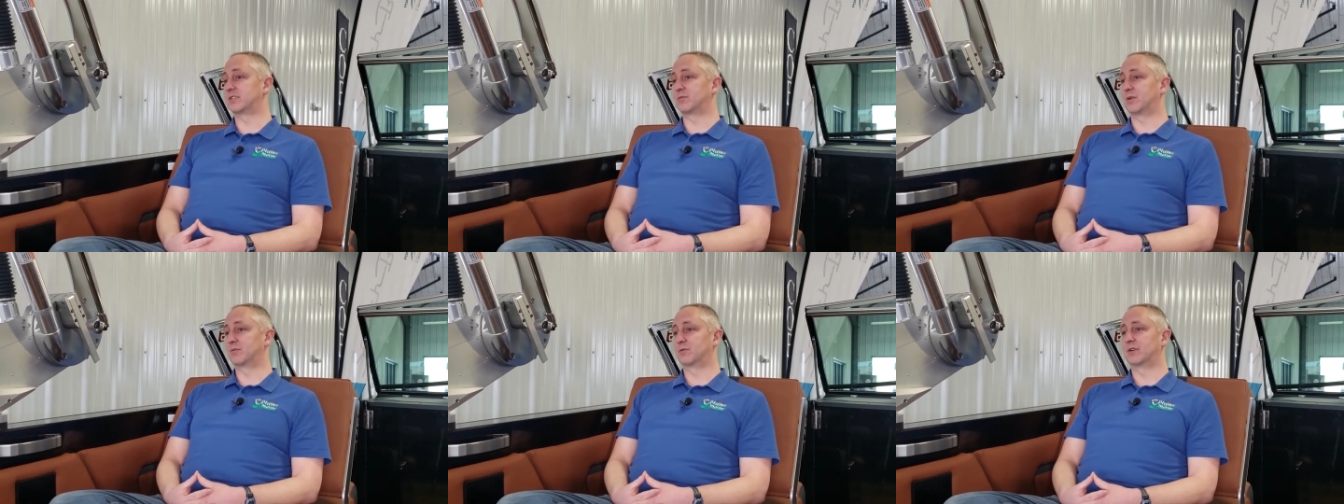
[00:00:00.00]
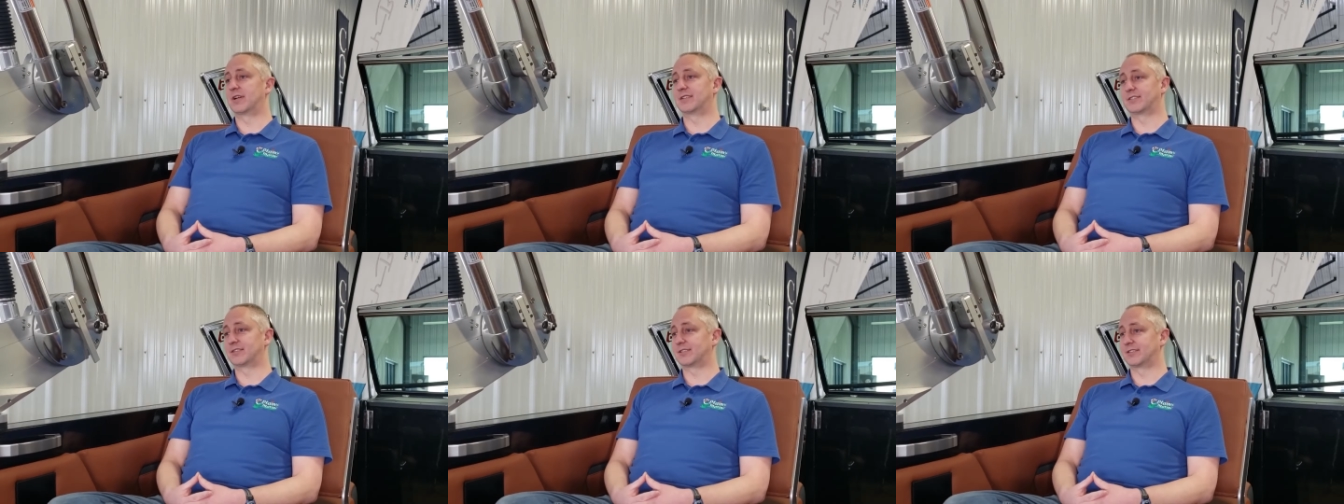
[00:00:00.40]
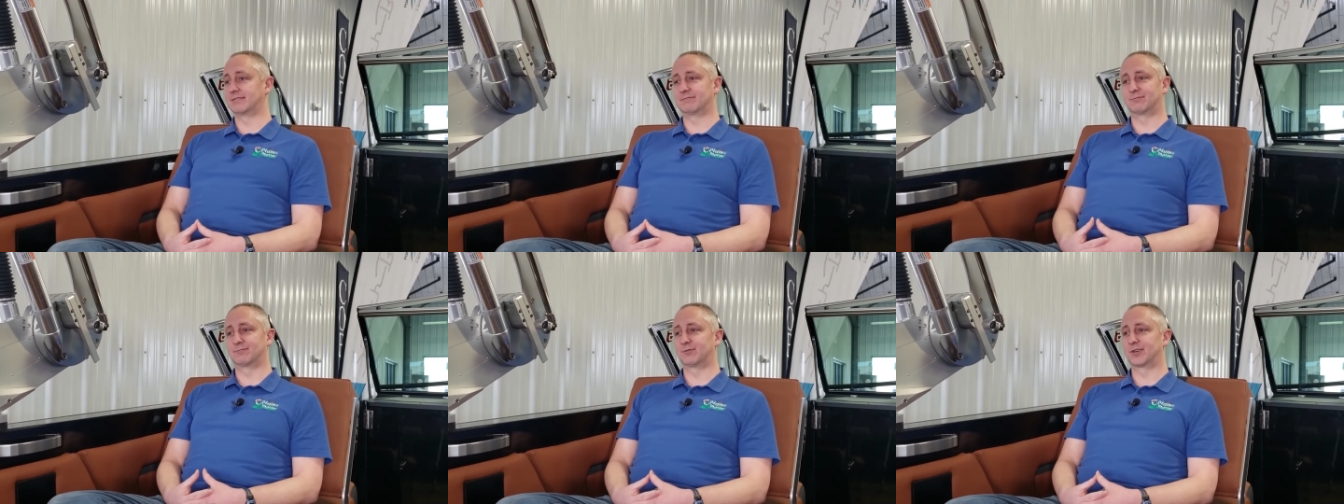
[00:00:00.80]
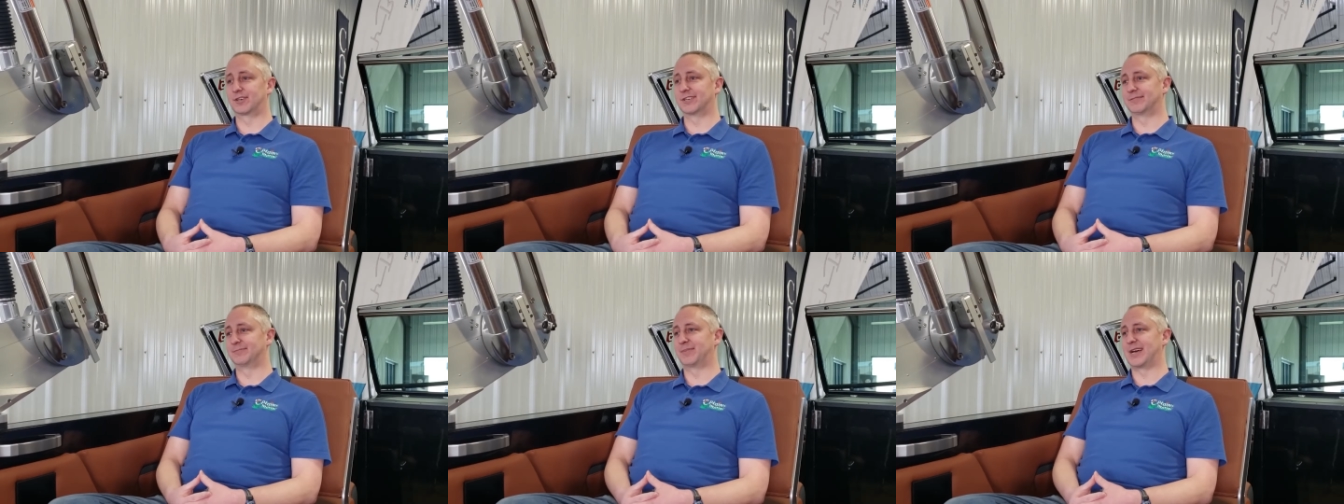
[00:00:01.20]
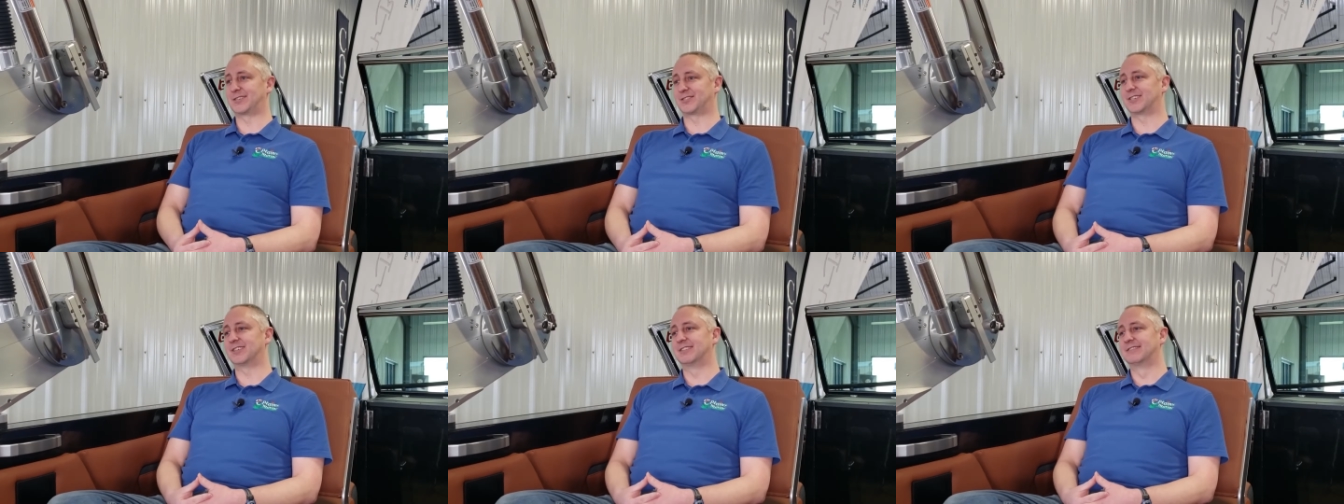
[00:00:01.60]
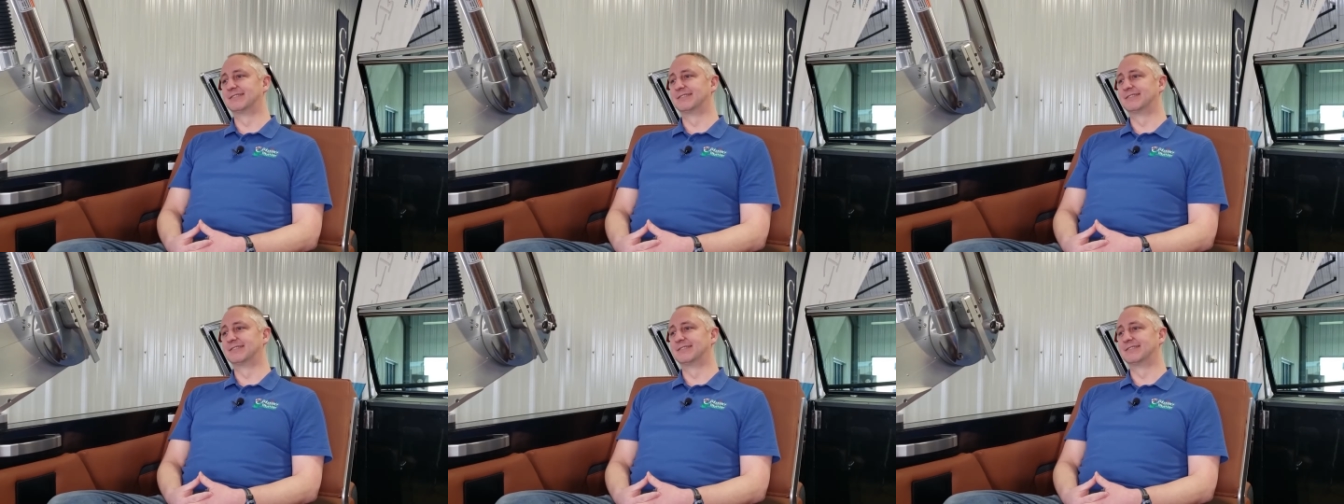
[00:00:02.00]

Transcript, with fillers: a one-word answer, then we're good, passionate.